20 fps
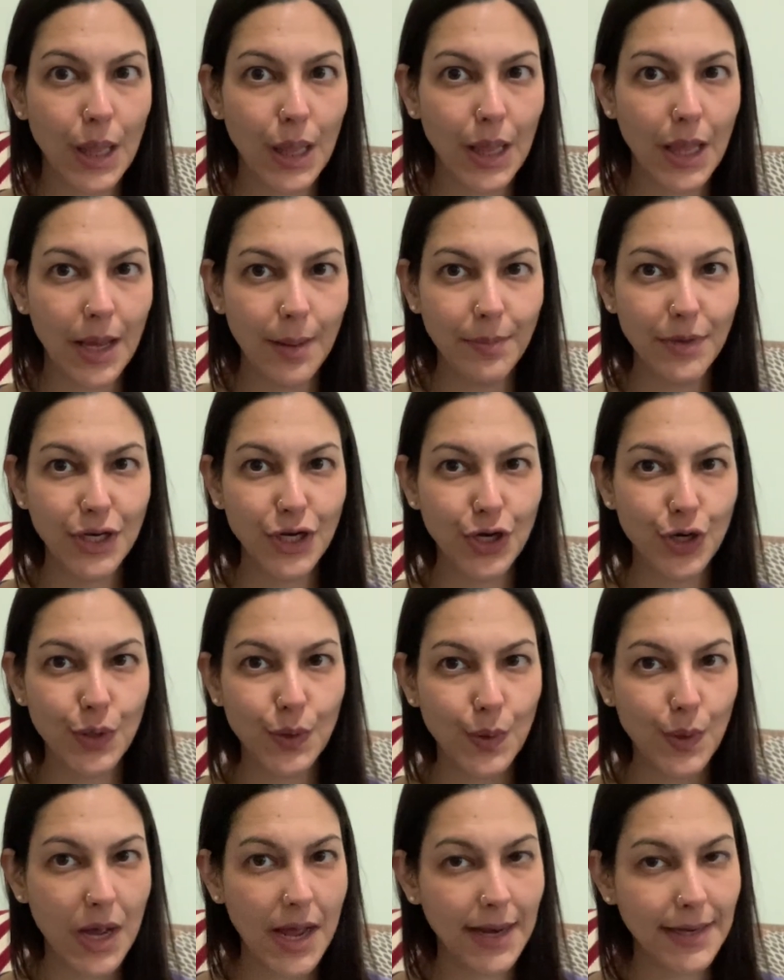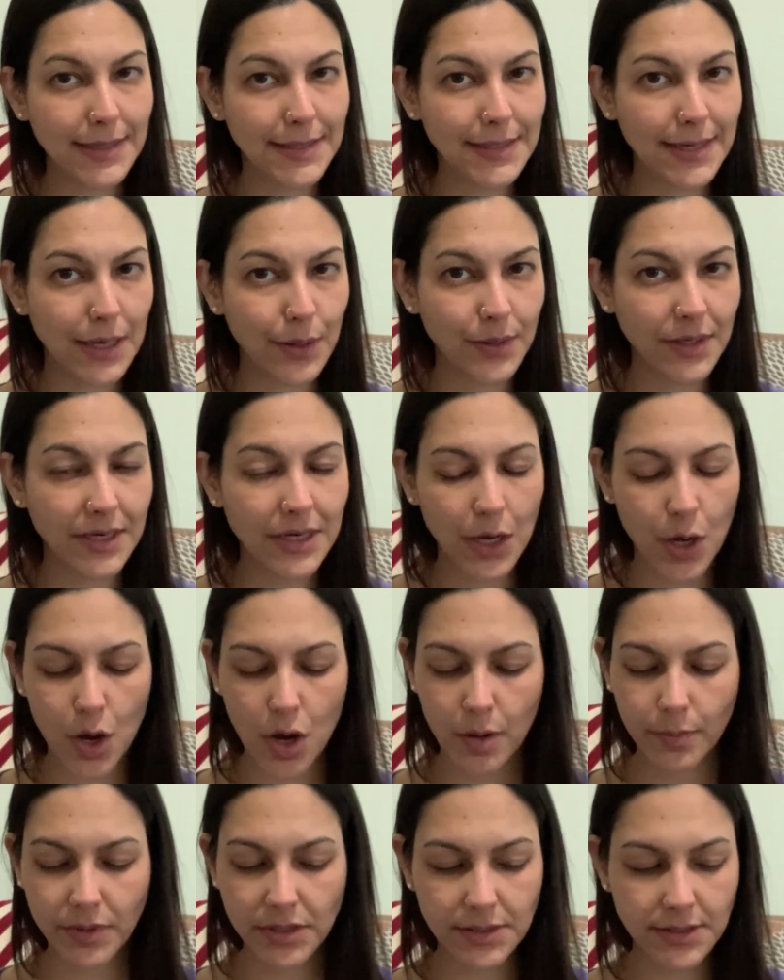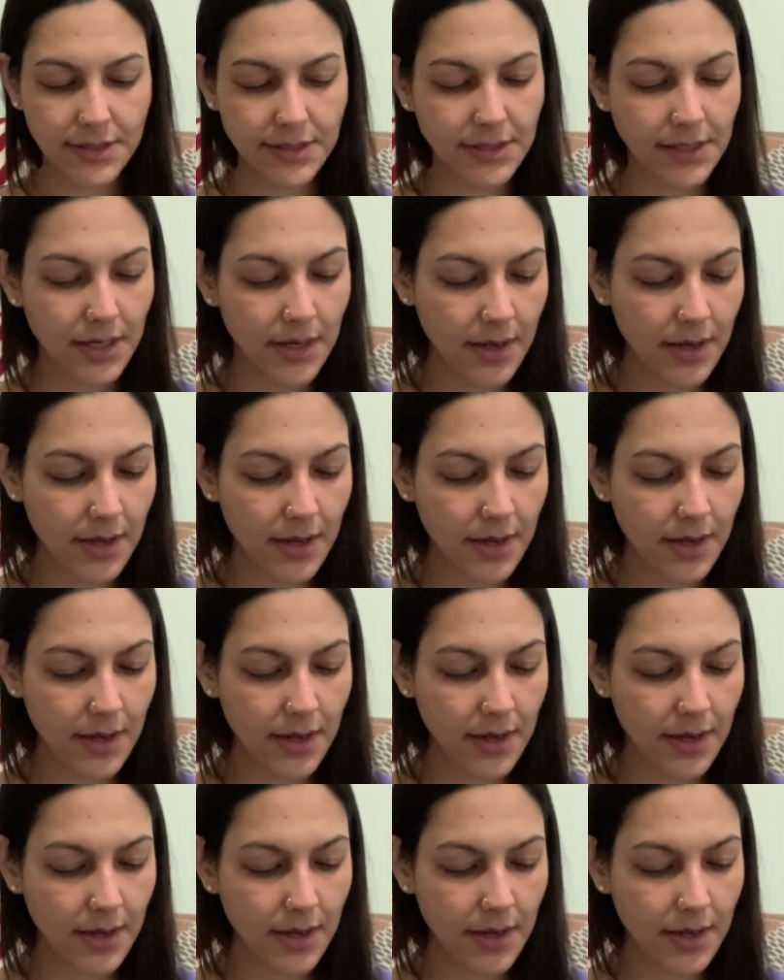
Let me know down in the comments.